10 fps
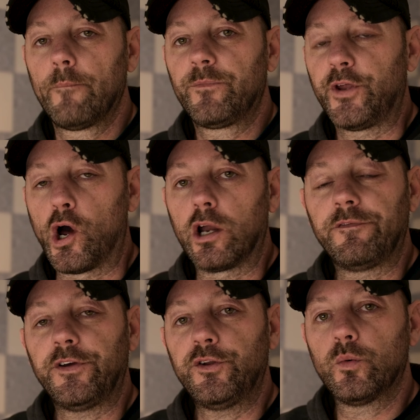You know, and
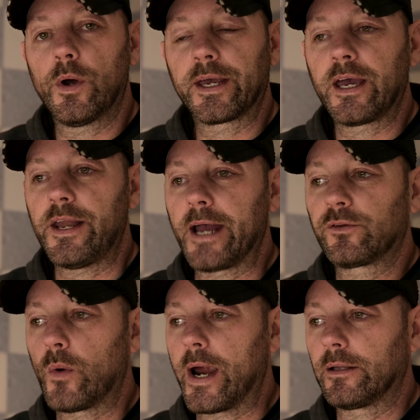if you do want to
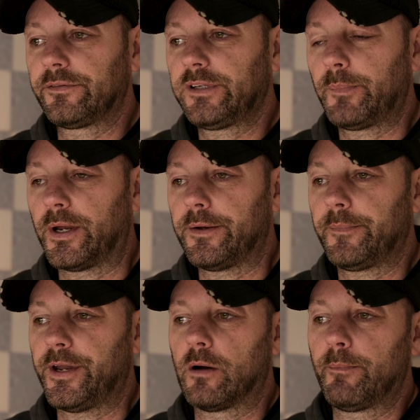connect wirelessly,
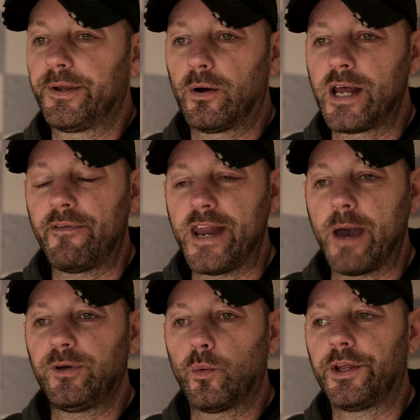but don't have an
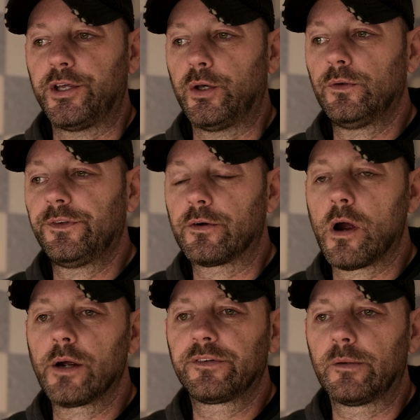app you want to use, there
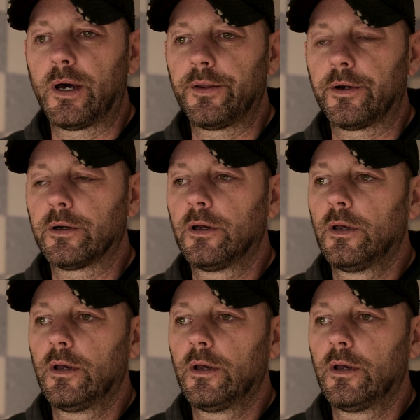are some other,